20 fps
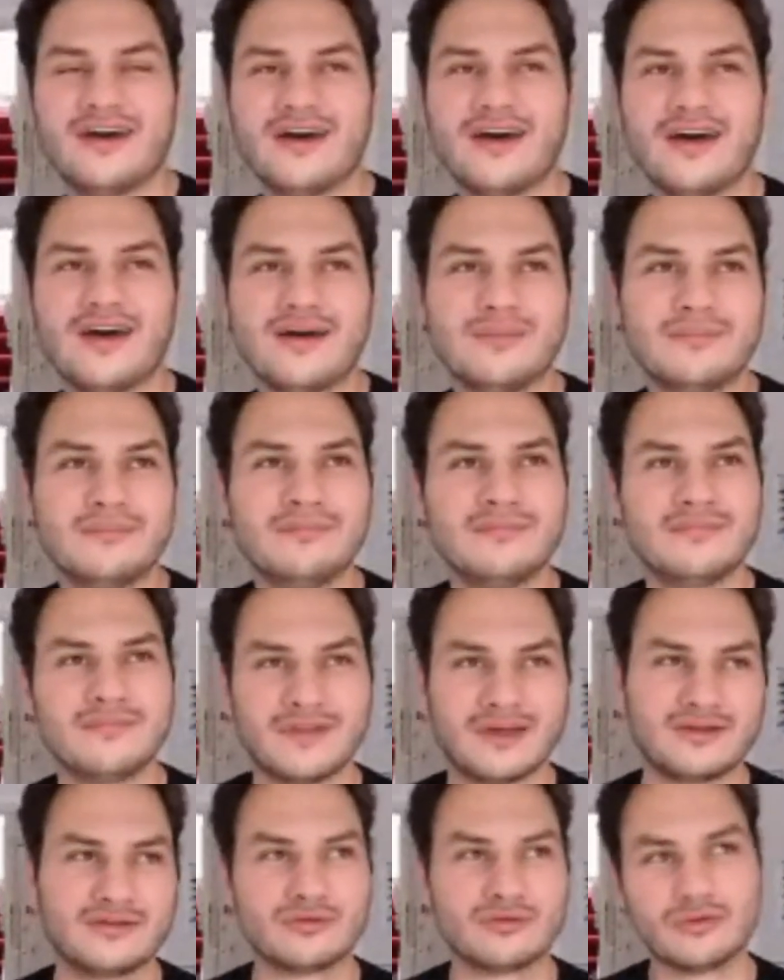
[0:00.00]

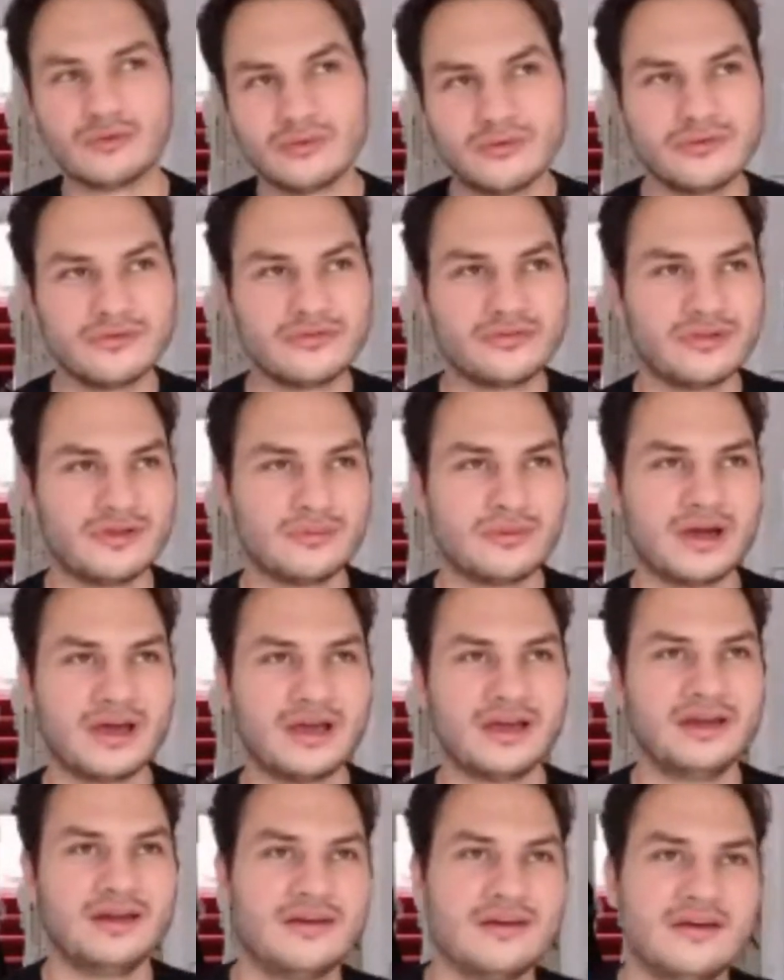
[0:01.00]
like rules in a
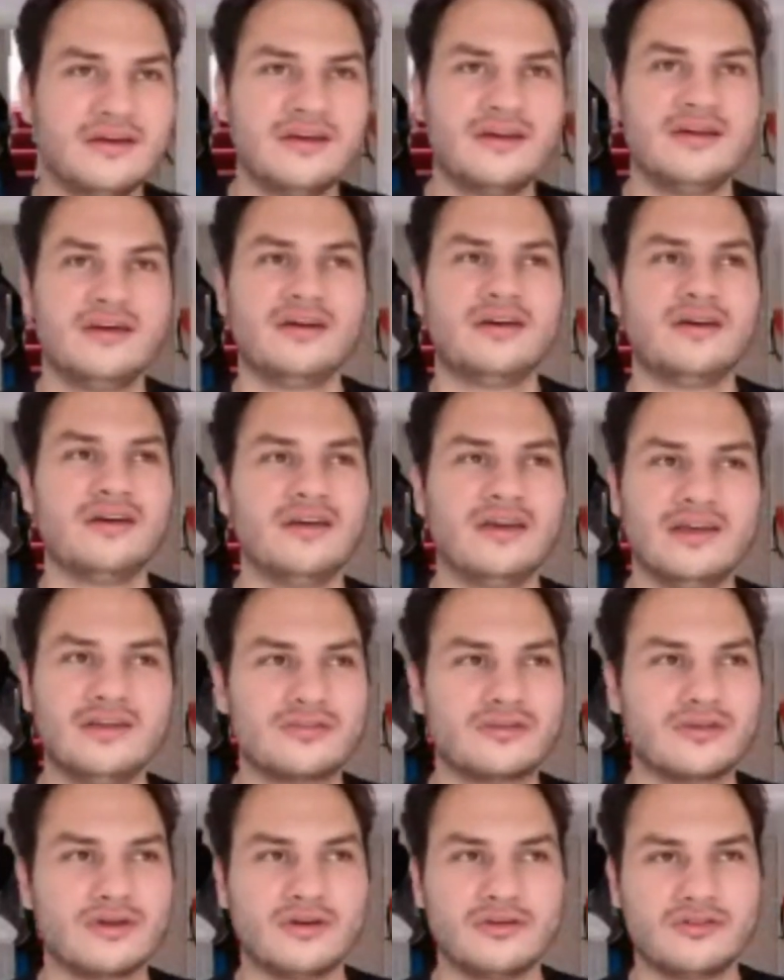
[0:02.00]
way,
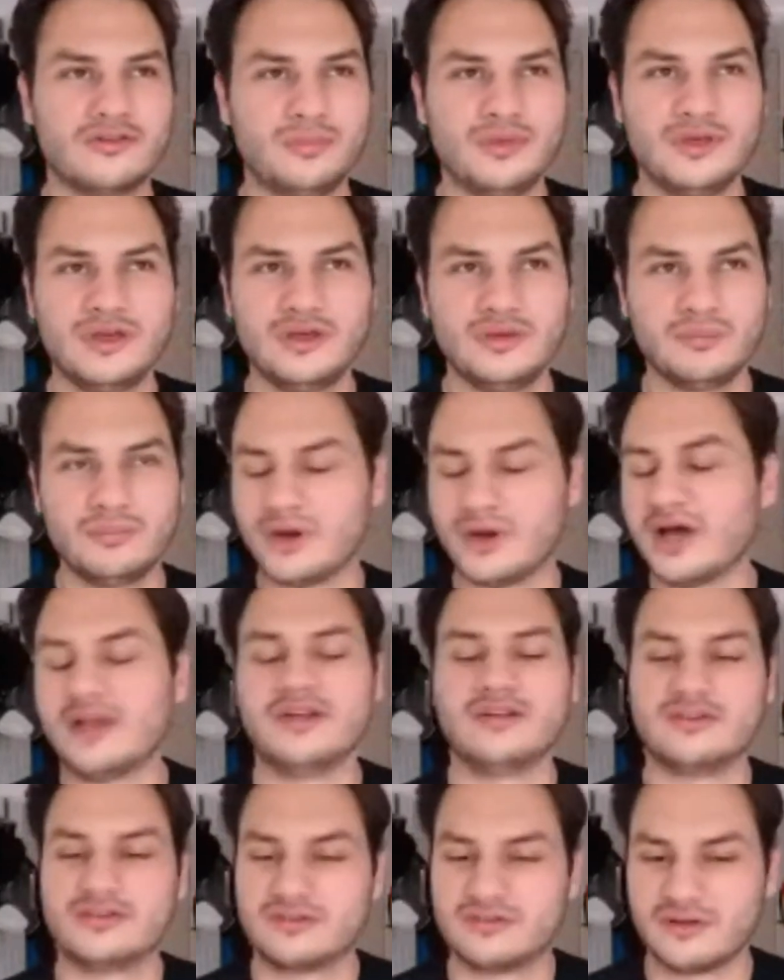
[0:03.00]
is going to be
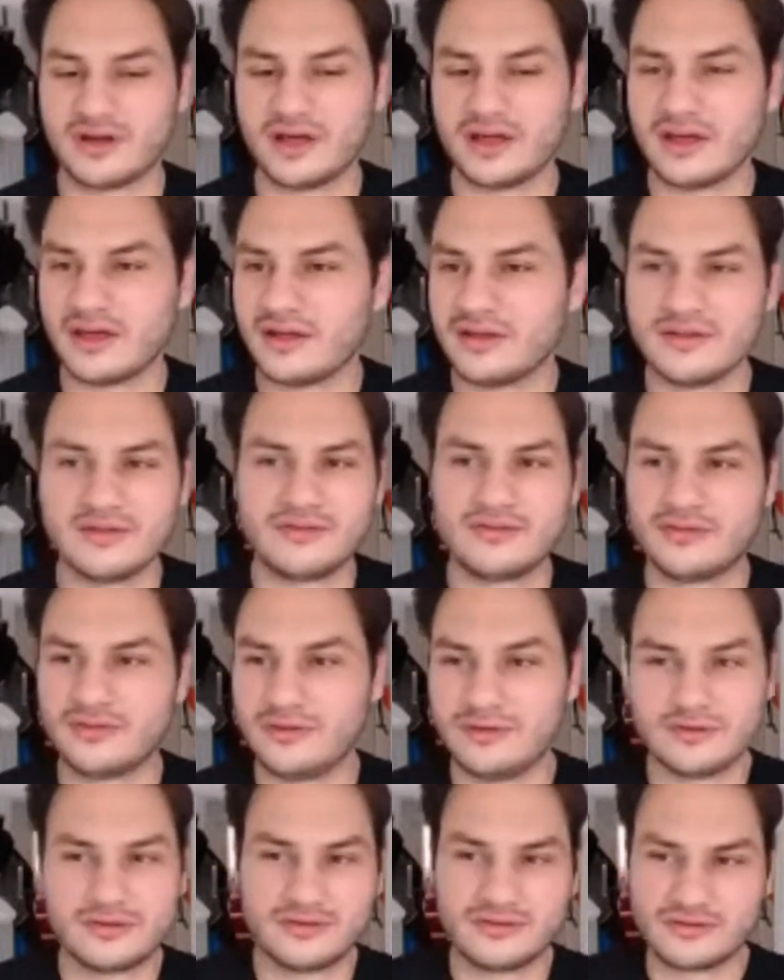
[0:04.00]
punished, right? And
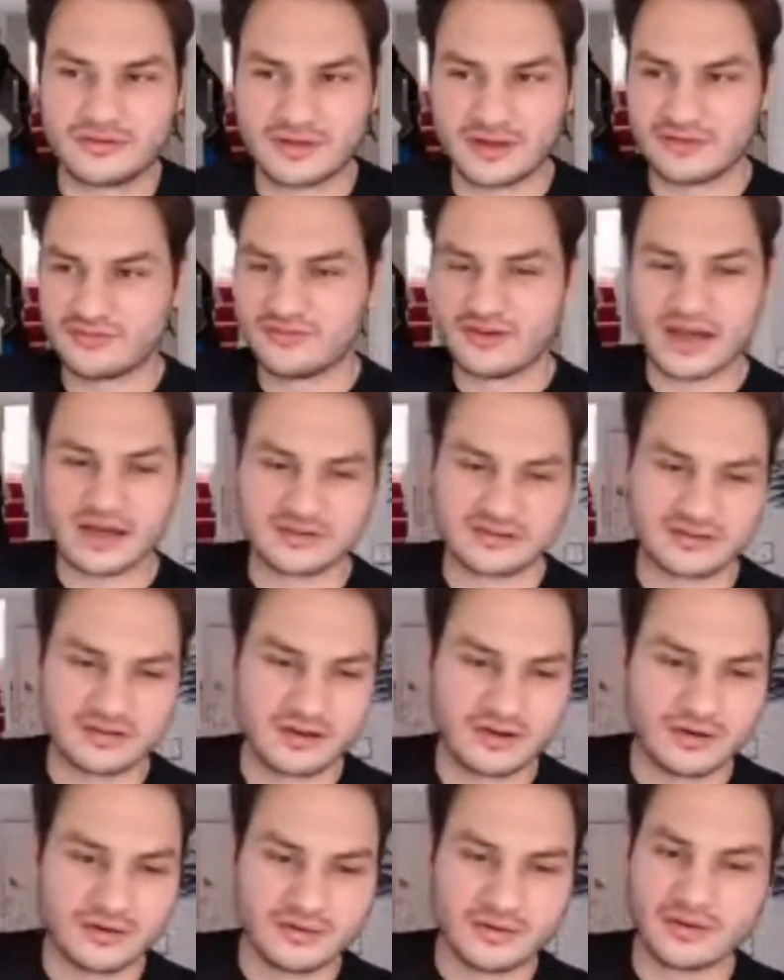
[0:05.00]
you can just get a flash
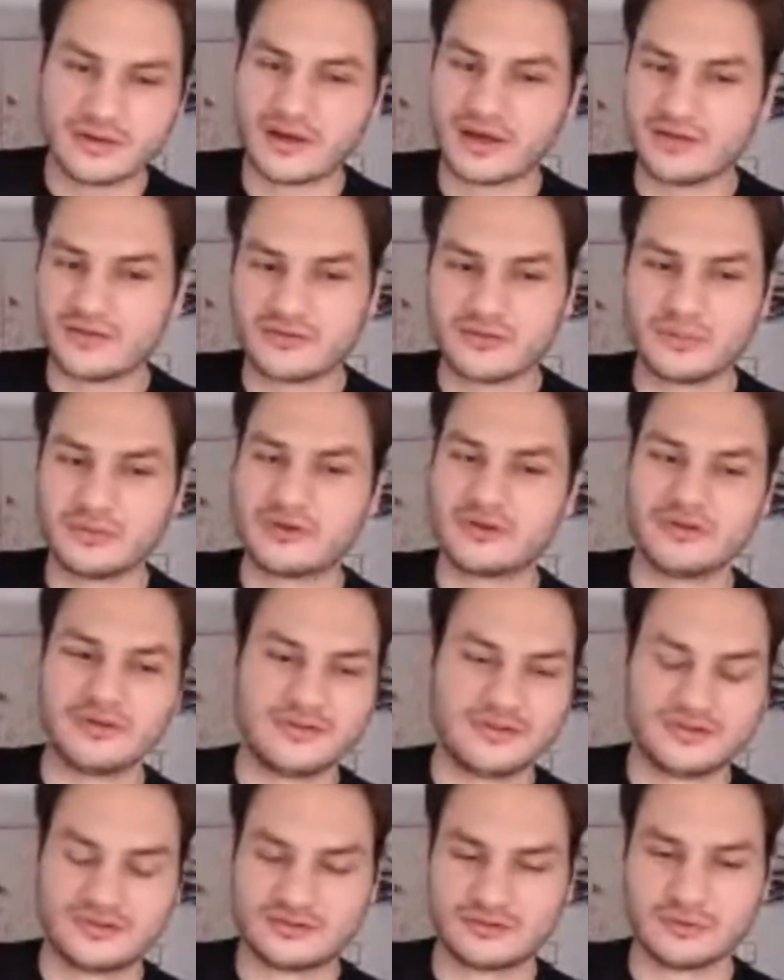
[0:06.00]
loan and someone can
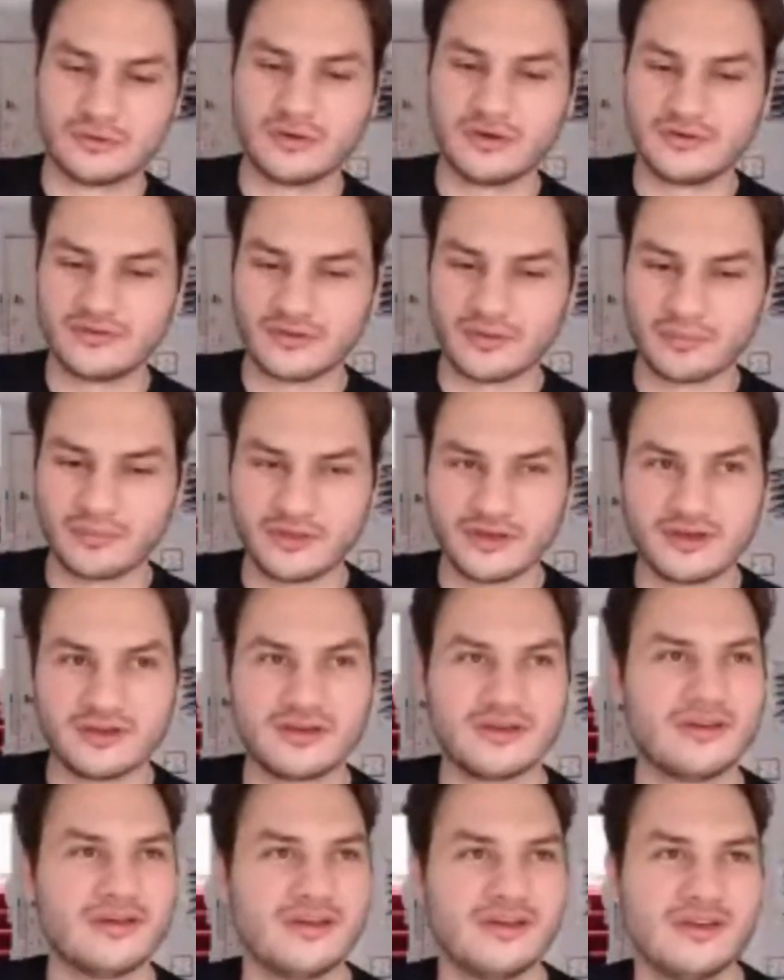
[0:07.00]
destroy
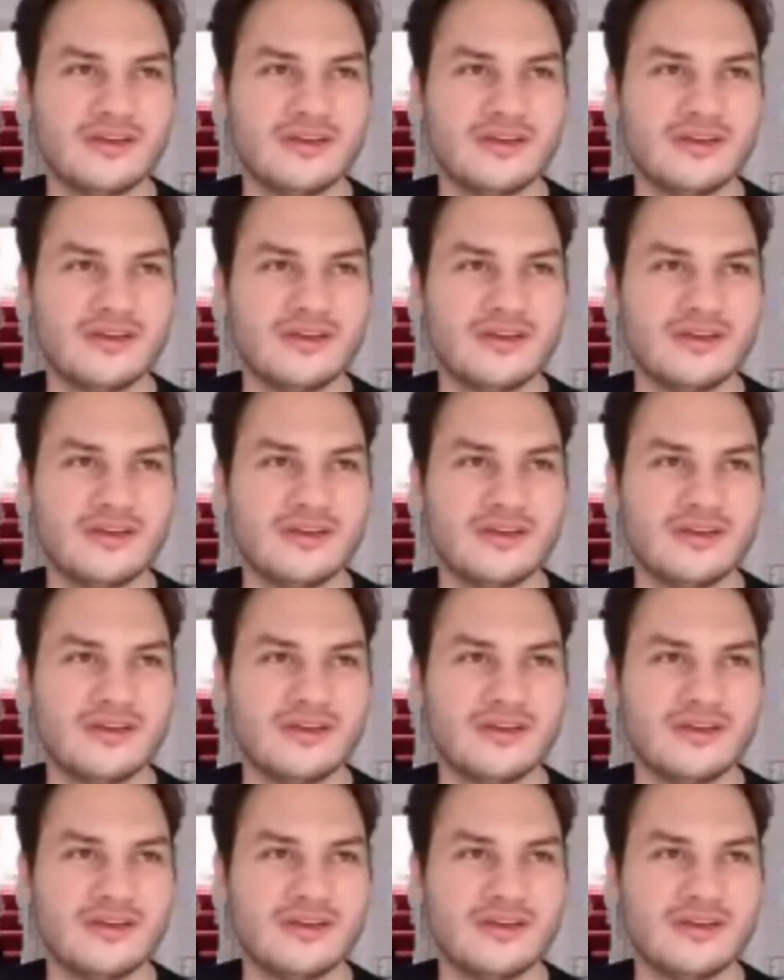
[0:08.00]
something.